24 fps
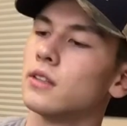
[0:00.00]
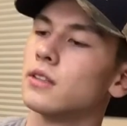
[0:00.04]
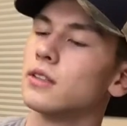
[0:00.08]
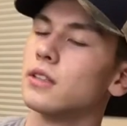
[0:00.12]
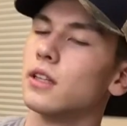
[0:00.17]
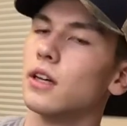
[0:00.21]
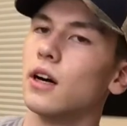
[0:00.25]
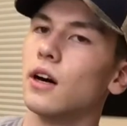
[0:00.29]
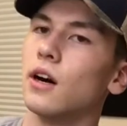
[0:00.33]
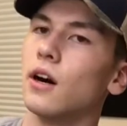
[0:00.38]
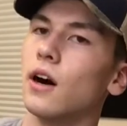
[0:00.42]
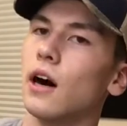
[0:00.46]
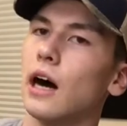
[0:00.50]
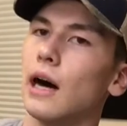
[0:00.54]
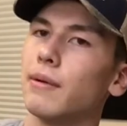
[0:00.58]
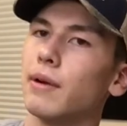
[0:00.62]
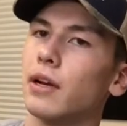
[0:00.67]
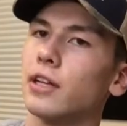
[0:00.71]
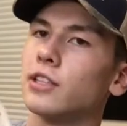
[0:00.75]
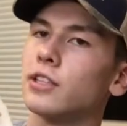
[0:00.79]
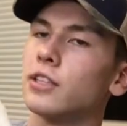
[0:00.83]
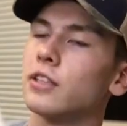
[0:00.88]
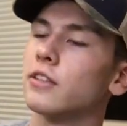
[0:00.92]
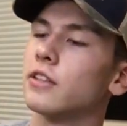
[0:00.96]
So I'm
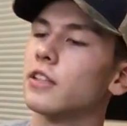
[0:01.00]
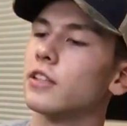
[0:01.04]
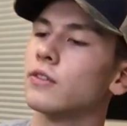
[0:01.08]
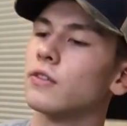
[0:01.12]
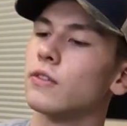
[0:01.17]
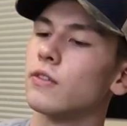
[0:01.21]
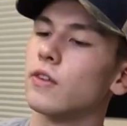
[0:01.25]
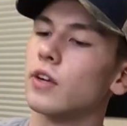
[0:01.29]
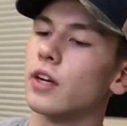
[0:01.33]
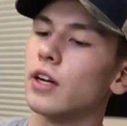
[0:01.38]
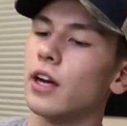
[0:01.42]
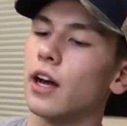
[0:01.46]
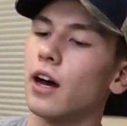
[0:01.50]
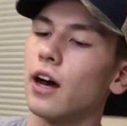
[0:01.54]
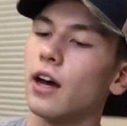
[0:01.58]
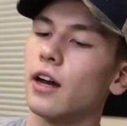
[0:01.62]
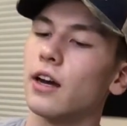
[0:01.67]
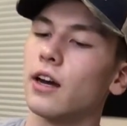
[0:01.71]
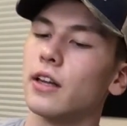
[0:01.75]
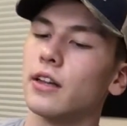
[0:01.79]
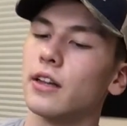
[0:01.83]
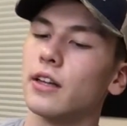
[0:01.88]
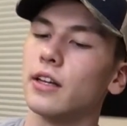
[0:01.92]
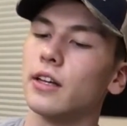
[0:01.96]
not sure if this one would have
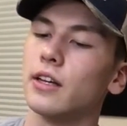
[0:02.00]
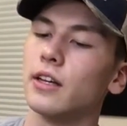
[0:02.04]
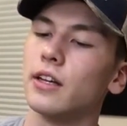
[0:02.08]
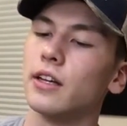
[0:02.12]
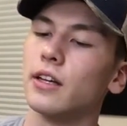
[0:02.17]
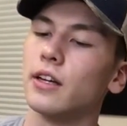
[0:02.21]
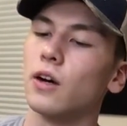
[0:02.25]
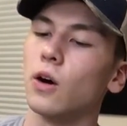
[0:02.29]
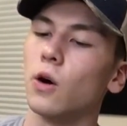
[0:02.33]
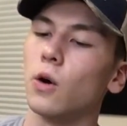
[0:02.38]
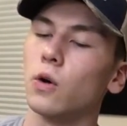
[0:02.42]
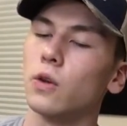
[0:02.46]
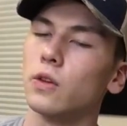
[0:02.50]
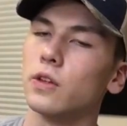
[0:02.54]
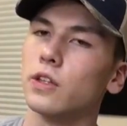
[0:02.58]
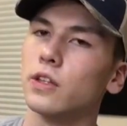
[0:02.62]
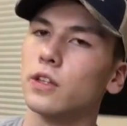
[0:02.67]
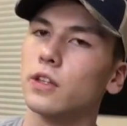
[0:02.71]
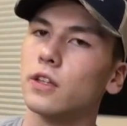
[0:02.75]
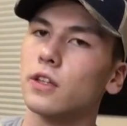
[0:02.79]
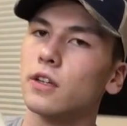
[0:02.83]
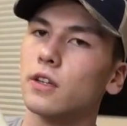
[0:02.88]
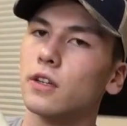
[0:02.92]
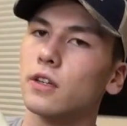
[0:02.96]
gone on the
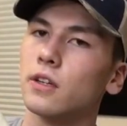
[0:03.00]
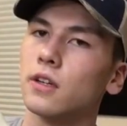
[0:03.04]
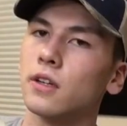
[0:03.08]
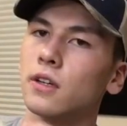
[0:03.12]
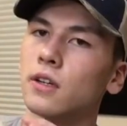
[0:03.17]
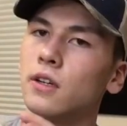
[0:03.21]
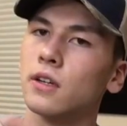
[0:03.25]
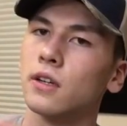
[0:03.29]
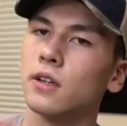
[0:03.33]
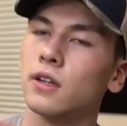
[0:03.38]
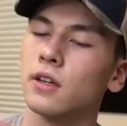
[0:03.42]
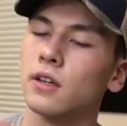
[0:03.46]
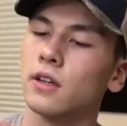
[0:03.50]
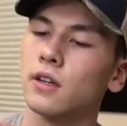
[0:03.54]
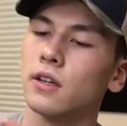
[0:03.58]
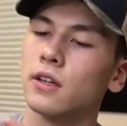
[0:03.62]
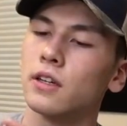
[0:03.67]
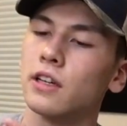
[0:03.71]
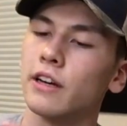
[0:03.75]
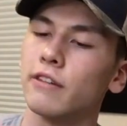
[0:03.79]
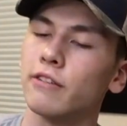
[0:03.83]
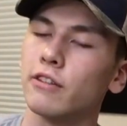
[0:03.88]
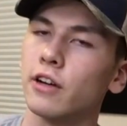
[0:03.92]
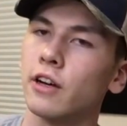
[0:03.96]
older
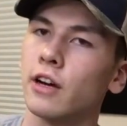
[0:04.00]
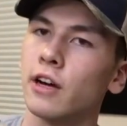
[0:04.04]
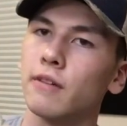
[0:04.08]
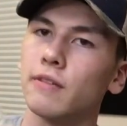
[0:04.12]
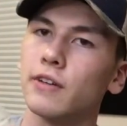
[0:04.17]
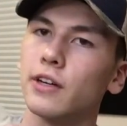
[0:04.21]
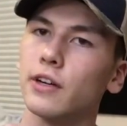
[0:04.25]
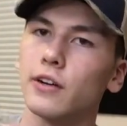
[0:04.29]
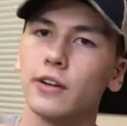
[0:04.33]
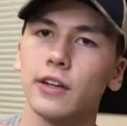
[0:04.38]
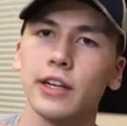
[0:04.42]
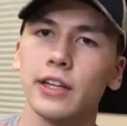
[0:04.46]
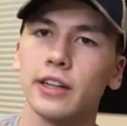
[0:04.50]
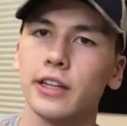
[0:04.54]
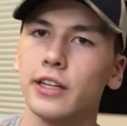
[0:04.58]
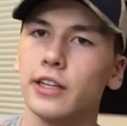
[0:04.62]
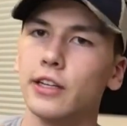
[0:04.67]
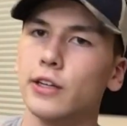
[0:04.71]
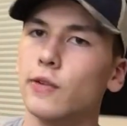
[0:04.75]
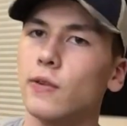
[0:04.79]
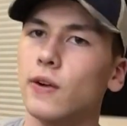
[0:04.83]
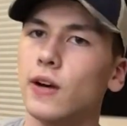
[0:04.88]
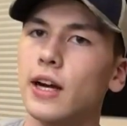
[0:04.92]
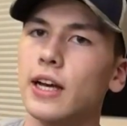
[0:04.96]
Kevlar helmet or like the
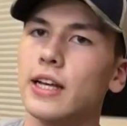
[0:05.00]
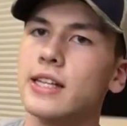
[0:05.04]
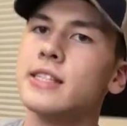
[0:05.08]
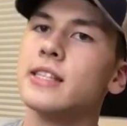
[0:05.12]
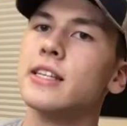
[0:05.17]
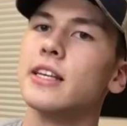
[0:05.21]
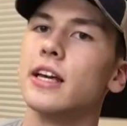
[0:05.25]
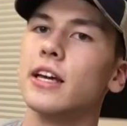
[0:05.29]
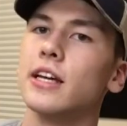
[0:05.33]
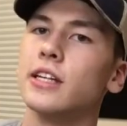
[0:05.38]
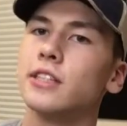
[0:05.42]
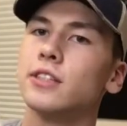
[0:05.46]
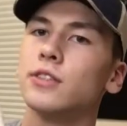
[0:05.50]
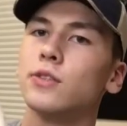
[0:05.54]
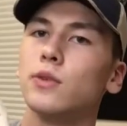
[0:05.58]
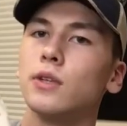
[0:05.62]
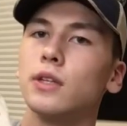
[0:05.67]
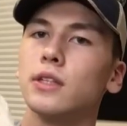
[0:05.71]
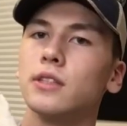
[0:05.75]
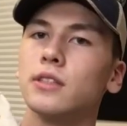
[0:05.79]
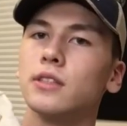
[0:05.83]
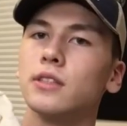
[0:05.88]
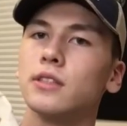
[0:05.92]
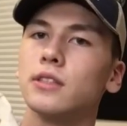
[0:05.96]
newer ACH
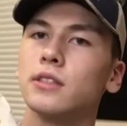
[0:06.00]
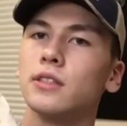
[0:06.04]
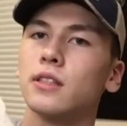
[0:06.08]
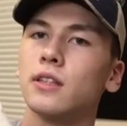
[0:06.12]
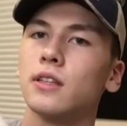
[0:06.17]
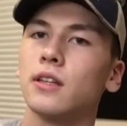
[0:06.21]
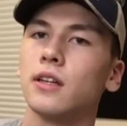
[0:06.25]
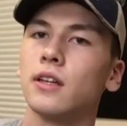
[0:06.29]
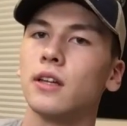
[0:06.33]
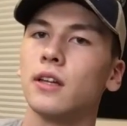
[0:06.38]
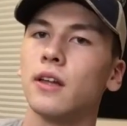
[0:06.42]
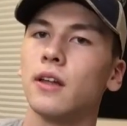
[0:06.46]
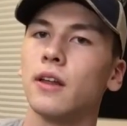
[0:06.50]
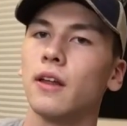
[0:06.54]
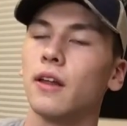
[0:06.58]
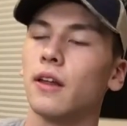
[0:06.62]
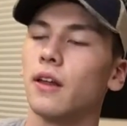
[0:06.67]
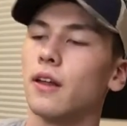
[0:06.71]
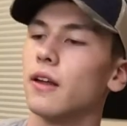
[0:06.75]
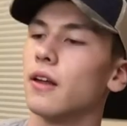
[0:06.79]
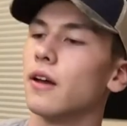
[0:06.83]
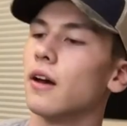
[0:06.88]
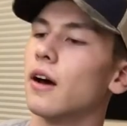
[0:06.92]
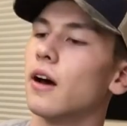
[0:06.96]
ones.
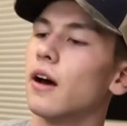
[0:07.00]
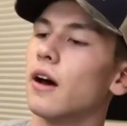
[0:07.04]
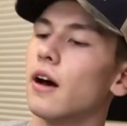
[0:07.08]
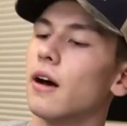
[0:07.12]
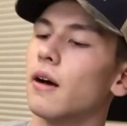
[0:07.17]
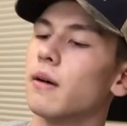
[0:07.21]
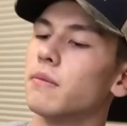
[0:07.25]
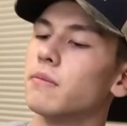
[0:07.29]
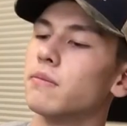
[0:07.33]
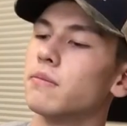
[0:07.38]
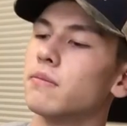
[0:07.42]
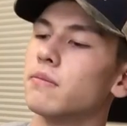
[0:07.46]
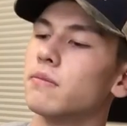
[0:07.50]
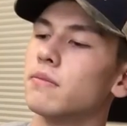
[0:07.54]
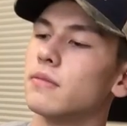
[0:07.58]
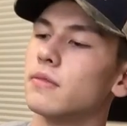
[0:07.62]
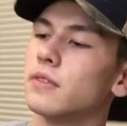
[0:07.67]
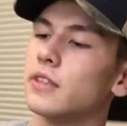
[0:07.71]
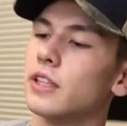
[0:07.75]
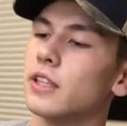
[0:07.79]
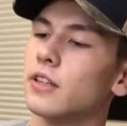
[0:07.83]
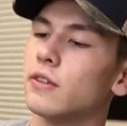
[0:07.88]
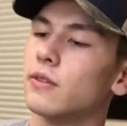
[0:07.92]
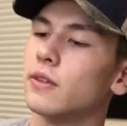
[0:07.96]
Um, I
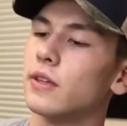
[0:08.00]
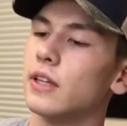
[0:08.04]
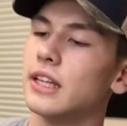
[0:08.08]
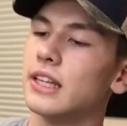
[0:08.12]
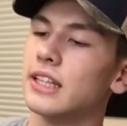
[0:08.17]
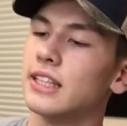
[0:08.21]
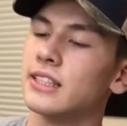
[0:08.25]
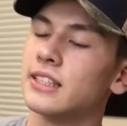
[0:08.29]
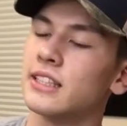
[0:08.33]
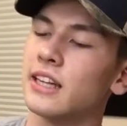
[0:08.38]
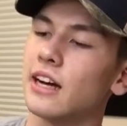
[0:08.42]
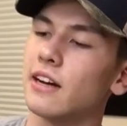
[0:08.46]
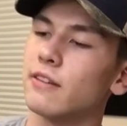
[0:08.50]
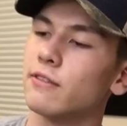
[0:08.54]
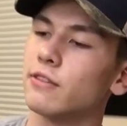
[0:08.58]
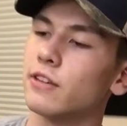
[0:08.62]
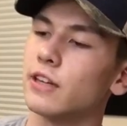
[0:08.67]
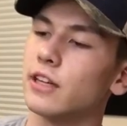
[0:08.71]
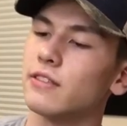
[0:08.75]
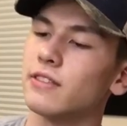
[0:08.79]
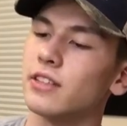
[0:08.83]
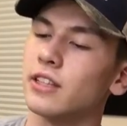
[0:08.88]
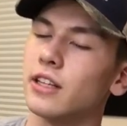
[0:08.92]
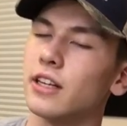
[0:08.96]
think within this time
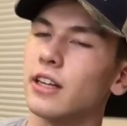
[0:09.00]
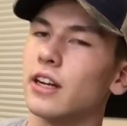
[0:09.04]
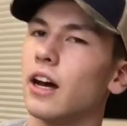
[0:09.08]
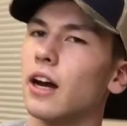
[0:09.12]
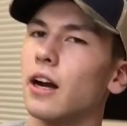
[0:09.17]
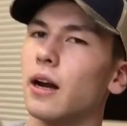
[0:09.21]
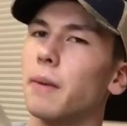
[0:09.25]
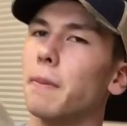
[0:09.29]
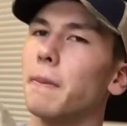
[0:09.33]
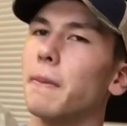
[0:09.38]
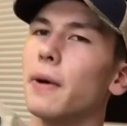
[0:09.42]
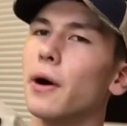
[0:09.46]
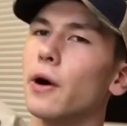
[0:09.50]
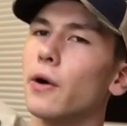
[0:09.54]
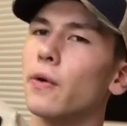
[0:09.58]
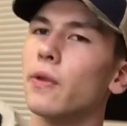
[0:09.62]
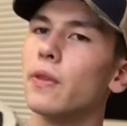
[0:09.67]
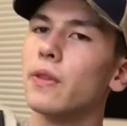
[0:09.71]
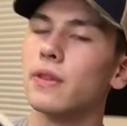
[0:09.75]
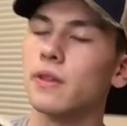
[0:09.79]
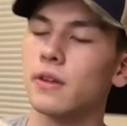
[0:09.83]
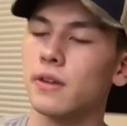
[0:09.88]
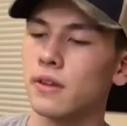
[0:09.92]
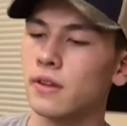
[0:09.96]
frame it could have gone on both.
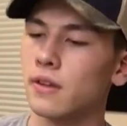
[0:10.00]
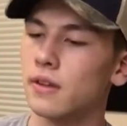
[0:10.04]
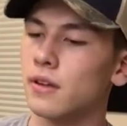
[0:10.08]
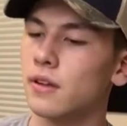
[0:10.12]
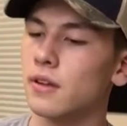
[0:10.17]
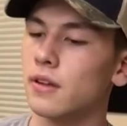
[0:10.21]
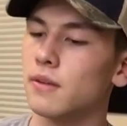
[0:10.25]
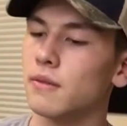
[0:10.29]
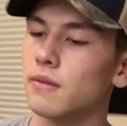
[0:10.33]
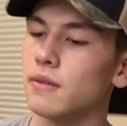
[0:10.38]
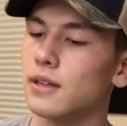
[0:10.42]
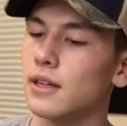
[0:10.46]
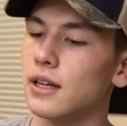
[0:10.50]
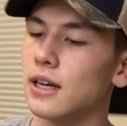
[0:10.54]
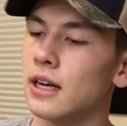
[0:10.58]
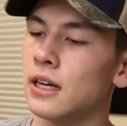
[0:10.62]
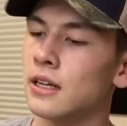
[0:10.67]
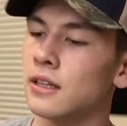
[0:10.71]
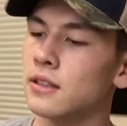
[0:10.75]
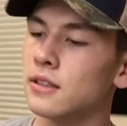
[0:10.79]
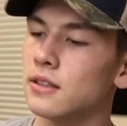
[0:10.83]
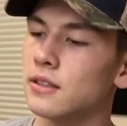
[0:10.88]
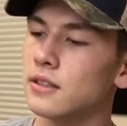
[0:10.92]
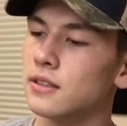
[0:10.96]
But yeah,
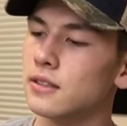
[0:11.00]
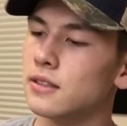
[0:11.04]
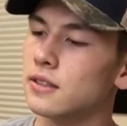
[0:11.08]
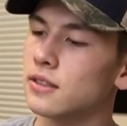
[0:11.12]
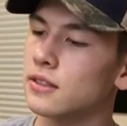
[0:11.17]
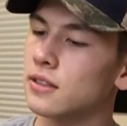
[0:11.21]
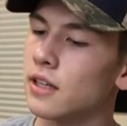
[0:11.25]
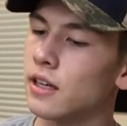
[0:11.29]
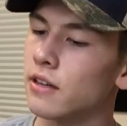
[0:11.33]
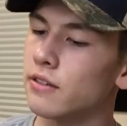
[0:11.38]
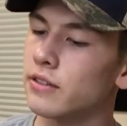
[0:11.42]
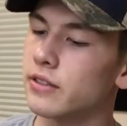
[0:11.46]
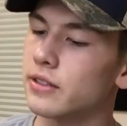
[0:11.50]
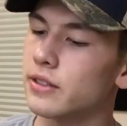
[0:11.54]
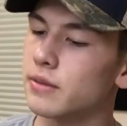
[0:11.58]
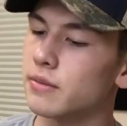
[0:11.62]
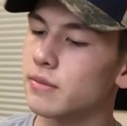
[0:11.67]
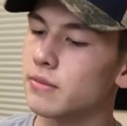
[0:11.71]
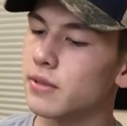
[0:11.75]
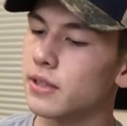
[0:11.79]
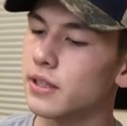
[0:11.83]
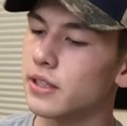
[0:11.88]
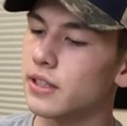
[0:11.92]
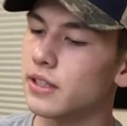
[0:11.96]
this cover's
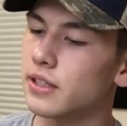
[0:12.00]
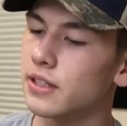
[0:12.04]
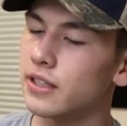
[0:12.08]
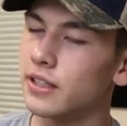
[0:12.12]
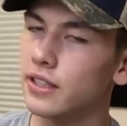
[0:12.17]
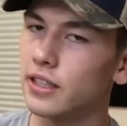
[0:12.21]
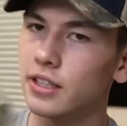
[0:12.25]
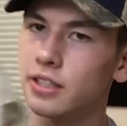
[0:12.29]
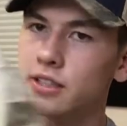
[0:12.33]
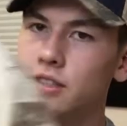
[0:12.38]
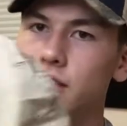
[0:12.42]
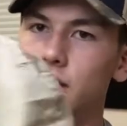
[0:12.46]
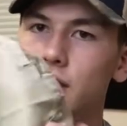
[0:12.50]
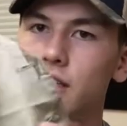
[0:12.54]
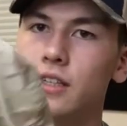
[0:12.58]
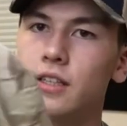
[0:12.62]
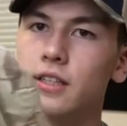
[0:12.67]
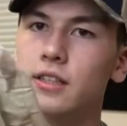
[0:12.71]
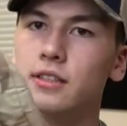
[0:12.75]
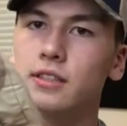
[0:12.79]
in pretty good condition.